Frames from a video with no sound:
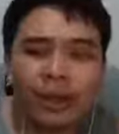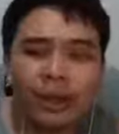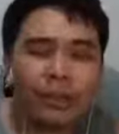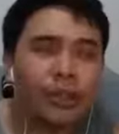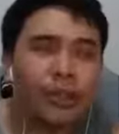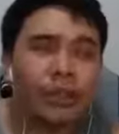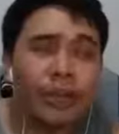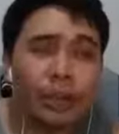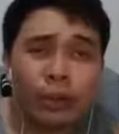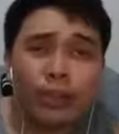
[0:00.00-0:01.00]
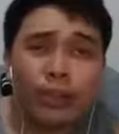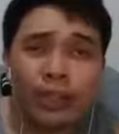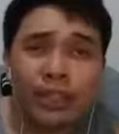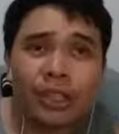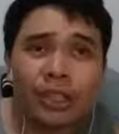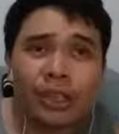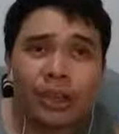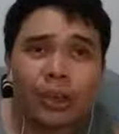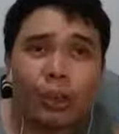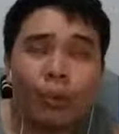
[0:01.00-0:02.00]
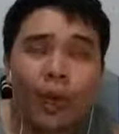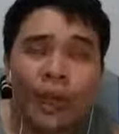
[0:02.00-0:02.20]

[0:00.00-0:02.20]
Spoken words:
So my question is, why